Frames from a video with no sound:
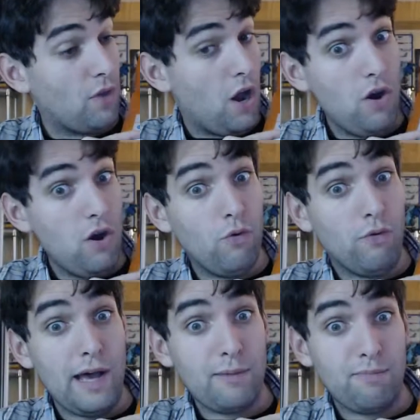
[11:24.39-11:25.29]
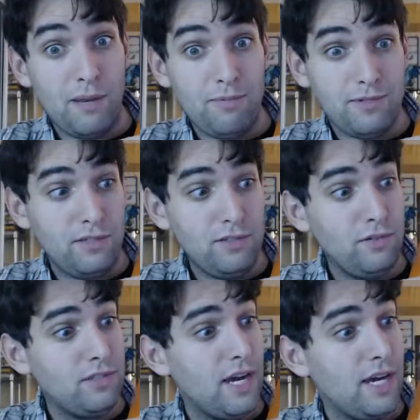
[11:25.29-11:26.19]
Oh, rock, paper,
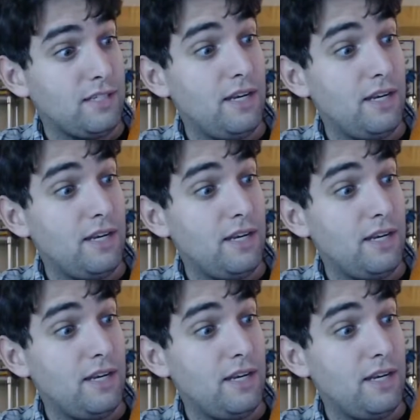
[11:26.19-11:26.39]
scissors dice.